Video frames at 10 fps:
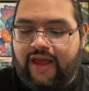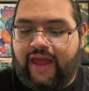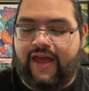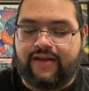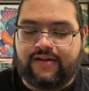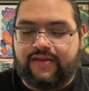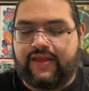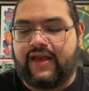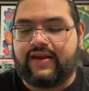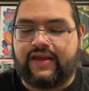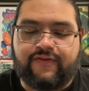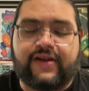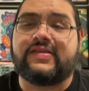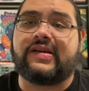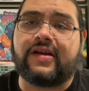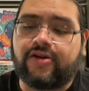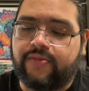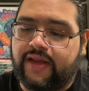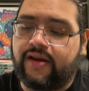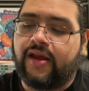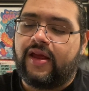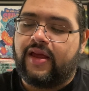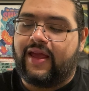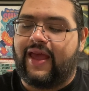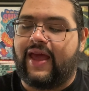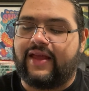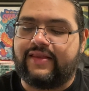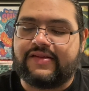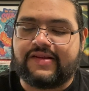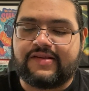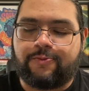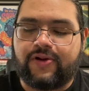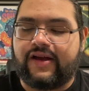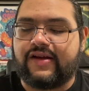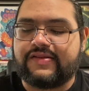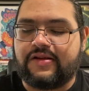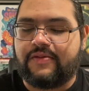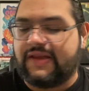and then he fights the Gunderman, and this is pretty awesome.